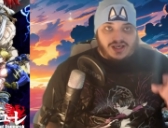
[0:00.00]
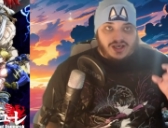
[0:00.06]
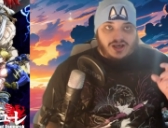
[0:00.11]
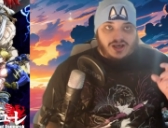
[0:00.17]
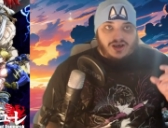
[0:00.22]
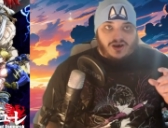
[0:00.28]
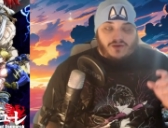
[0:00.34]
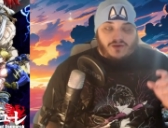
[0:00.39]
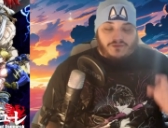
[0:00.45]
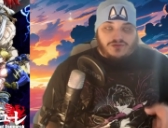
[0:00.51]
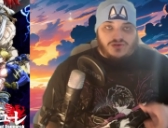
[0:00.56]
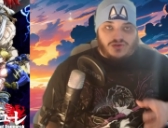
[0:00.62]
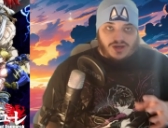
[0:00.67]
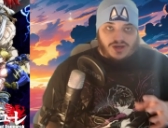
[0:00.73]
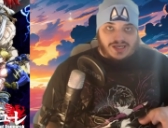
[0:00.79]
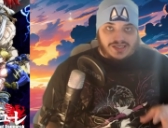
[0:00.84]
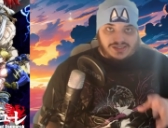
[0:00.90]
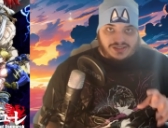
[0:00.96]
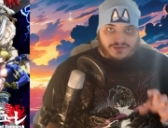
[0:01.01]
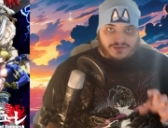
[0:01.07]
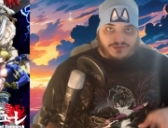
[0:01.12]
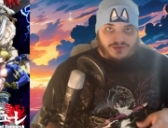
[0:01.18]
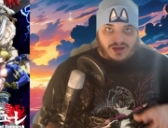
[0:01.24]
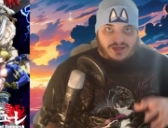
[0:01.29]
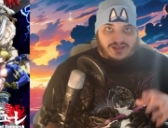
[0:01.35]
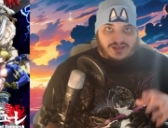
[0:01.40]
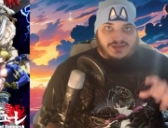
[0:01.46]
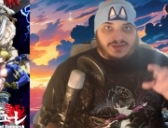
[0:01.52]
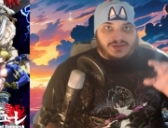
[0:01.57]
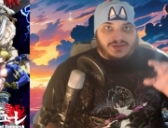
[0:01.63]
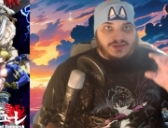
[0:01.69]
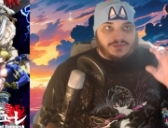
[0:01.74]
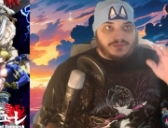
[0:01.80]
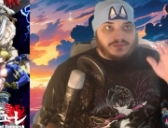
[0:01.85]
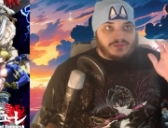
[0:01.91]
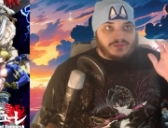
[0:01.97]
of trying to find
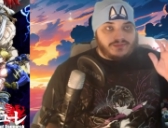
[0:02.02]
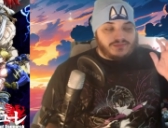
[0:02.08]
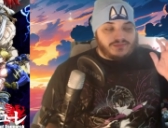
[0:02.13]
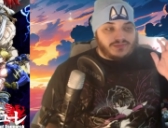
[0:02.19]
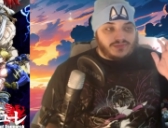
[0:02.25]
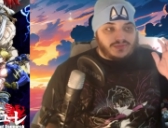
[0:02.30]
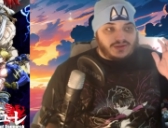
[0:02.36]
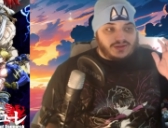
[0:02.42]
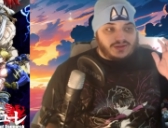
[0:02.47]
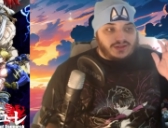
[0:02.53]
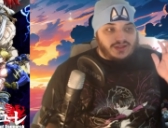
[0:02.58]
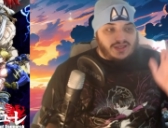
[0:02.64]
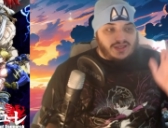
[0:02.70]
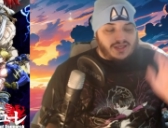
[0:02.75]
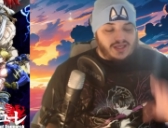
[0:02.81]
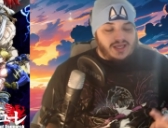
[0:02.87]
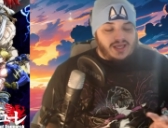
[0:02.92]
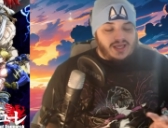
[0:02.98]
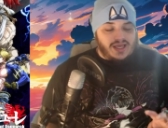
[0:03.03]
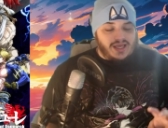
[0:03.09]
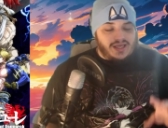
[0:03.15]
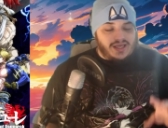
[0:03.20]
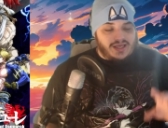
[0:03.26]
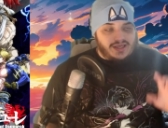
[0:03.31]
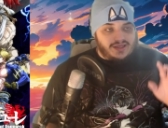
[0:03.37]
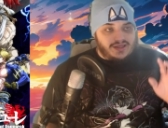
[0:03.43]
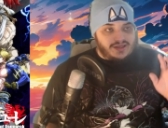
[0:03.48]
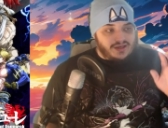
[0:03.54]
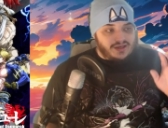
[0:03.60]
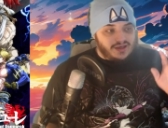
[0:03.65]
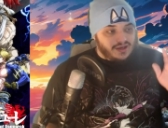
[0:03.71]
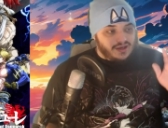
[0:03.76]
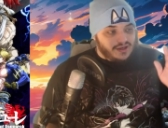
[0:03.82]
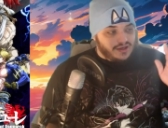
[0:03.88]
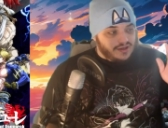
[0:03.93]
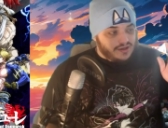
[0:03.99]
a
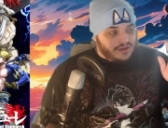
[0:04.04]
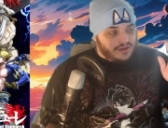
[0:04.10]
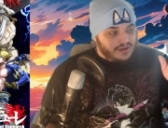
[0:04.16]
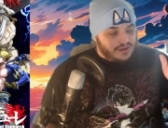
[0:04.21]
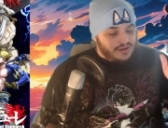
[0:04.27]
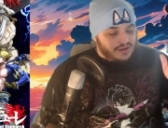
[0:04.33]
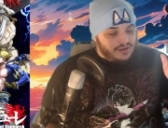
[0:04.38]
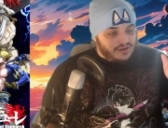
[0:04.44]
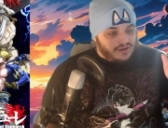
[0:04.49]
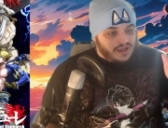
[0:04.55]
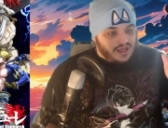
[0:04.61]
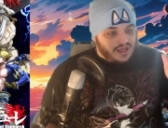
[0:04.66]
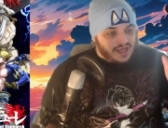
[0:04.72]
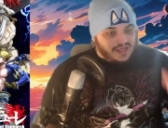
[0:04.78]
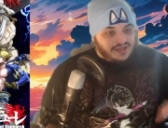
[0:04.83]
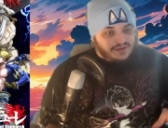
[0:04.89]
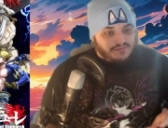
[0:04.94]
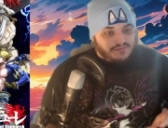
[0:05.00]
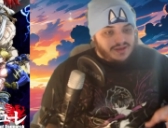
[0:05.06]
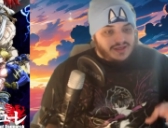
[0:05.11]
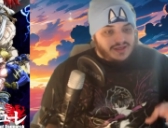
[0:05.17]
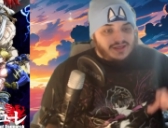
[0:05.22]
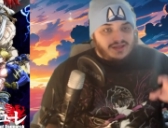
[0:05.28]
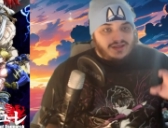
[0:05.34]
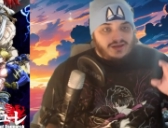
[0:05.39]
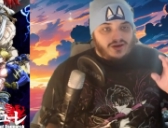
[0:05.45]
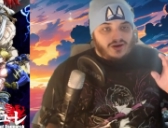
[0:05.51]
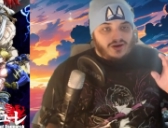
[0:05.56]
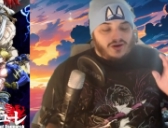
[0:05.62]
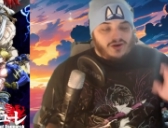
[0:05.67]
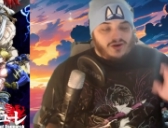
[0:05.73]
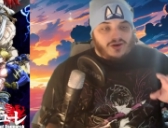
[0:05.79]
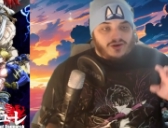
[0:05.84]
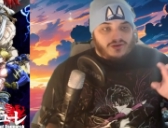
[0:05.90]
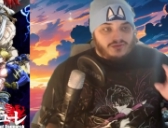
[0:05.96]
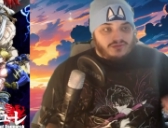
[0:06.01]
anime
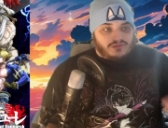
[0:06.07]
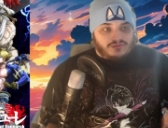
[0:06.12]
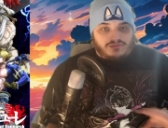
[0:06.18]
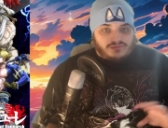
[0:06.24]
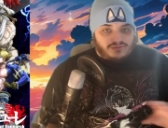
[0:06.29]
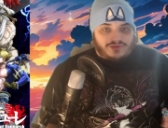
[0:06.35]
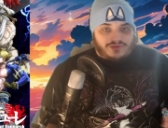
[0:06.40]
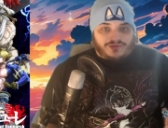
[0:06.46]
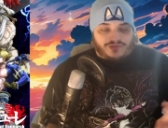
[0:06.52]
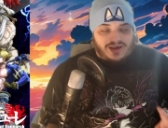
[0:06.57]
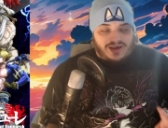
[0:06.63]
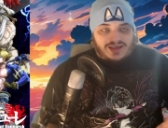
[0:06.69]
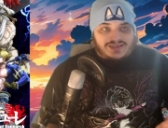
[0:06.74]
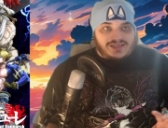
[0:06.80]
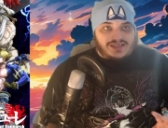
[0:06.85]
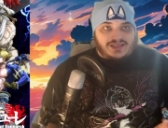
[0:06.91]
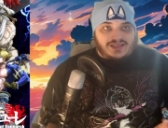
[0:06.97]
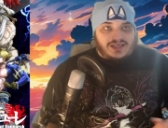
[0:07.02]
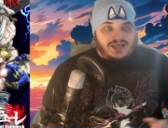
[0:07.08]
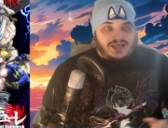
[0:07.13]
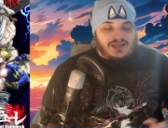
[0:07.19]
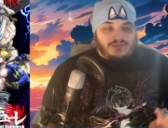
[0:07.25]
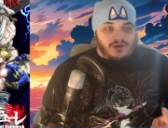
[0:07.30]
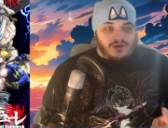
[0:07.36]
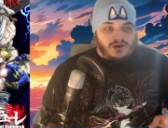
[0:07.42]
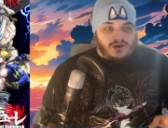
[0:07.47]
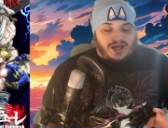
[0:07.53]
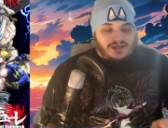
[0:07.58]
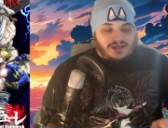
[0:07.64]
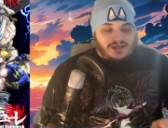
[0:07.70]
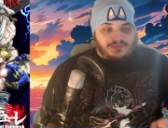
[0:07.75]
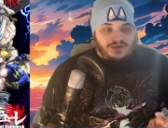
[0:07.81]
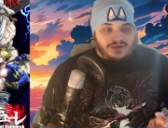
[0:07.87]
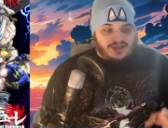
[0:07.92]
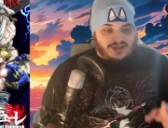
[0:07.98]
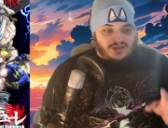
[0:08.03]
or fighting game or
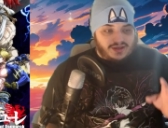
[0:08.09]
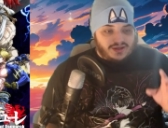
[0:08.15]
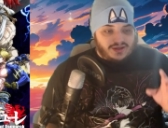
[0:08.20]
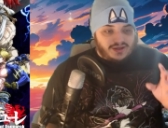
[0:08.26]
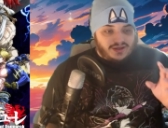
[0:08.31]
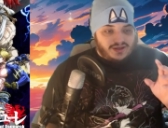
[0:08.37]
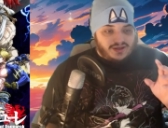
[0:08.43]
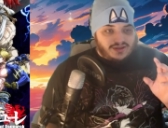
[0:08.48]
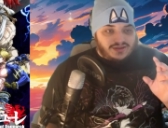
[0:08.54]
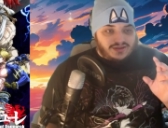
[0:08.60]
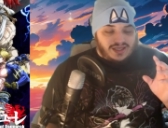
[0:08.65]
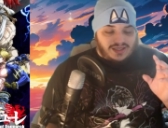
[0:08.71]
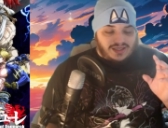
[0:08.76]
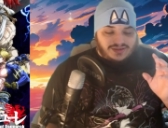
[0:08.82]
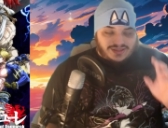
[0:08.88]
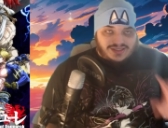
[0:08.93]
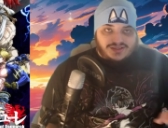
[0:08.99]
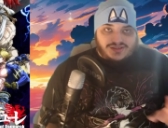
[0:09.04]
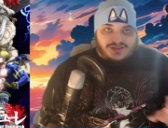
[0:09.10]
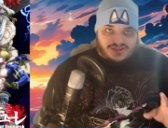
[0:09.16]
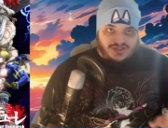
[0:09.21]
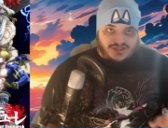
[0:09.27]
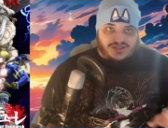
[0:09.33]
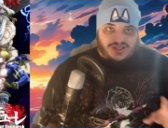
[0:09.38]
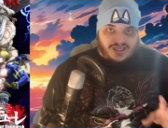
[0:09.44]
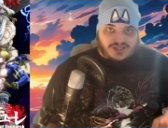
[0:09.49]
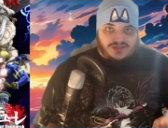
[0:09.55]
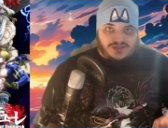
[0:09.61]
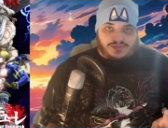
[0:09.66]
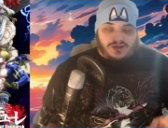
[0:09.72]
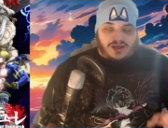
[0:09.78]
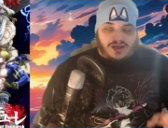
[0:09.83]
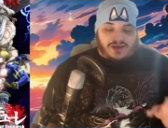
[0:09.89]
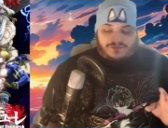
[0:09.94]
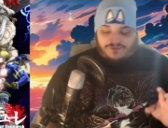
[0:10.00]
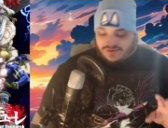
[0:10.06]
IP that links to Shakespeare.
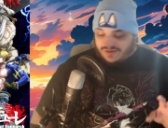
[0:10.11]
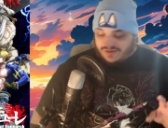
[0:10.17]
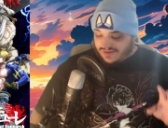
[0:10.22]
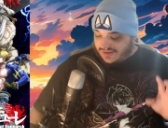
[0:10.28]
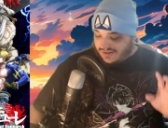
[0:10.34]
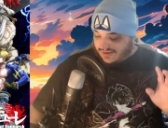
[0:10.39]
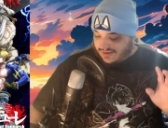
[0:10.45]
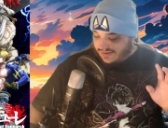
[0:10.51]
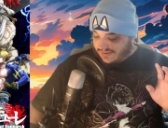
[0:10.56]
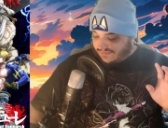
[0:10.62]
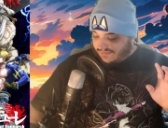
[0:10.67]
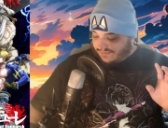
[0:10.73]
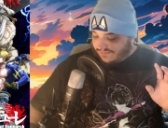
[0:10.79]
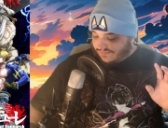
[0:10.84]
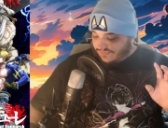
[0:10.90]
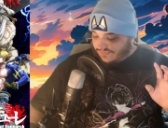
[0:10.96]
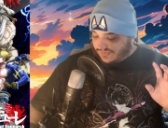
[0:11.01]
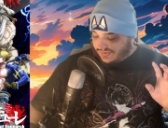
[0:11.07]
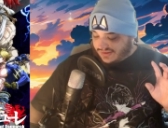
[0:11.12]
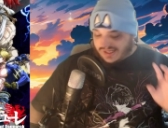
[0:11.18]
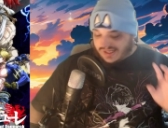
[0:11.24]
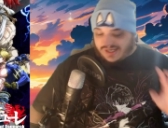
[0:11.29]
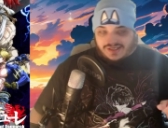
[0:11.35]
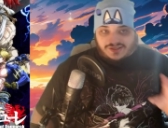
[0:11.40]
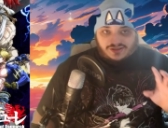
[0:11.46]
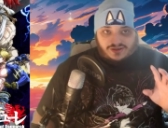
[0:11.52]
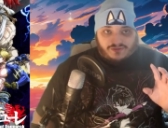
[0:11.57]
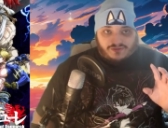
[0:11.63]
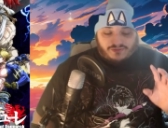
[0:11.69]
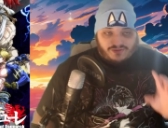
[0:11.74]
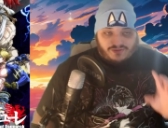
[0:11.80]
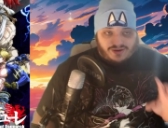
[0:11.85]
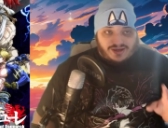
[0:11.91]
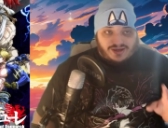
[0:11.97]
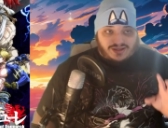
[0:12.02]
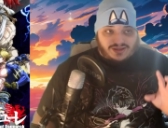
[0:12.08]
I think that is the
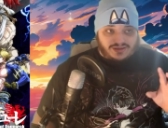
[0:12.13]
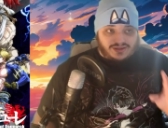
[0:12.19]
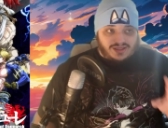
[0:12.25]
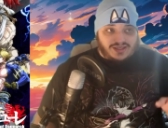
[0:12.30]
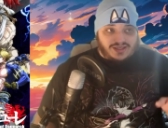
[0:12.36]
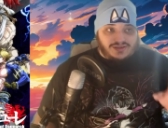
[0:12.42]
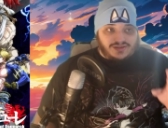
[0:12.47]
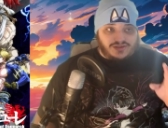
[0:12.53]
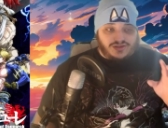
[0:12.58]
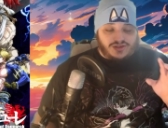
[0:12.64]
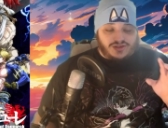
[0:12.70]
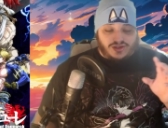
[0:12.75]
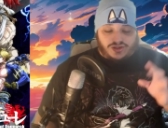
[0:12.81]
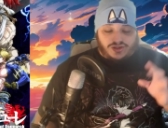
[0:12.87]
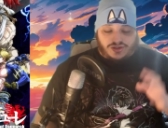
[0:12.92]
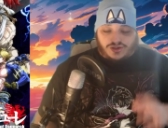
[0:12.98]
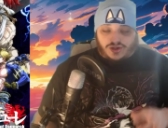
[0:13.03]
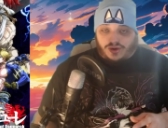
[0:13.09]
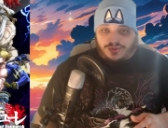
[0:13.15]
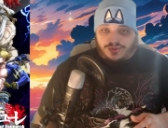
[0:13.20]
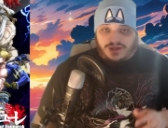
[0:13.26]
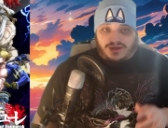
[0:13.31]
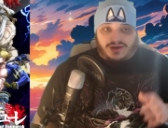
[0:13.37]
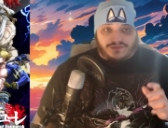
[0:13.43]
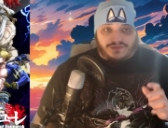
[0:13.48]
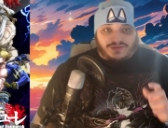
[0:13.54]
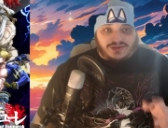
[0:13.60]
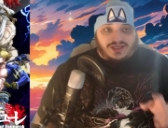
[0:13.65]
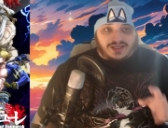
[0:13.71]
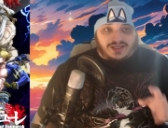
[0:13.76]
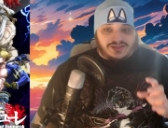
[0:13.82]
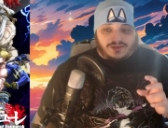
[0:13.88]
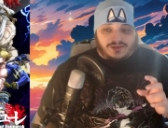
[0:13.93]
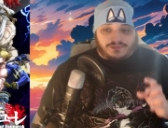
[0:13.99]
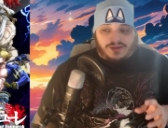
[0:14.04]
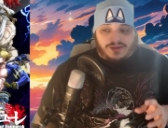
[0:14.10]
right lines to go down. I think that is
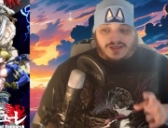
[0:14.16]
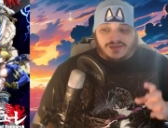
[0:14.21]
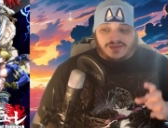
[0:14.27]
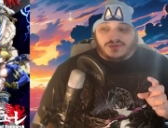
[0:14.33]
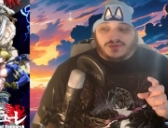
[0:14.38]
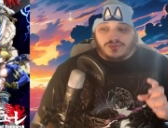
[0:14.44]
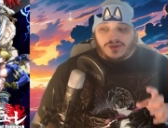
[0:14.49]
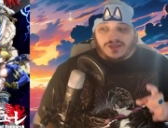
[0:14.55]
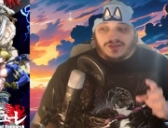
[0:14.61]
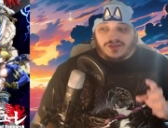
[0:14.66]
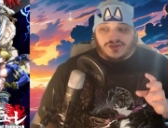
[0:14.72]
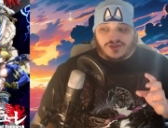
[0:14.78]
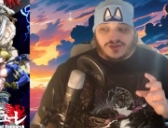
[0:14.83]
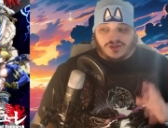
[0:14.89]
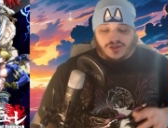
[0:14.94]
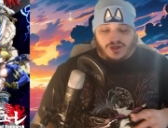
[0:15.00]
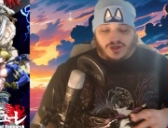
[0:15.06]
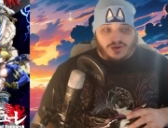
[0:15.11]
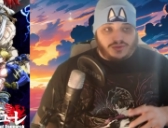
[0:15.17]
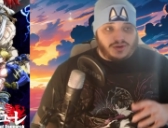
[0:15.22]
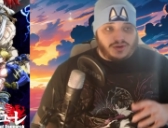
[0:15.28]
the best way to go.